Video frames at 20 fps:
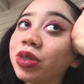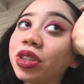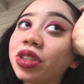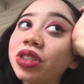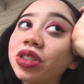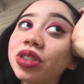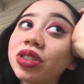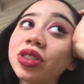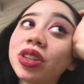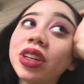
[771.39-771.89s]

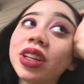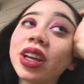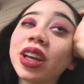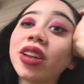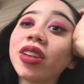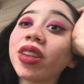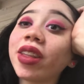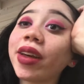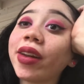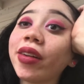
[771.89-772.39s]
she's just trying to
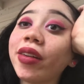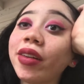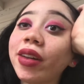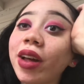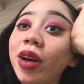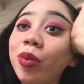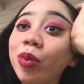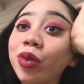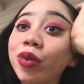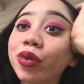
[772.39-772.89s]
get that all
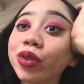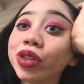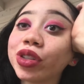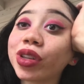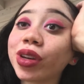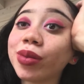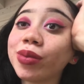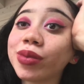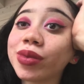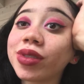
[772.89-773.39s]
out before she
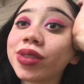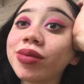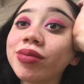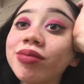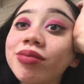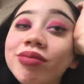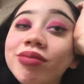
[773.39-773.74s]
comes.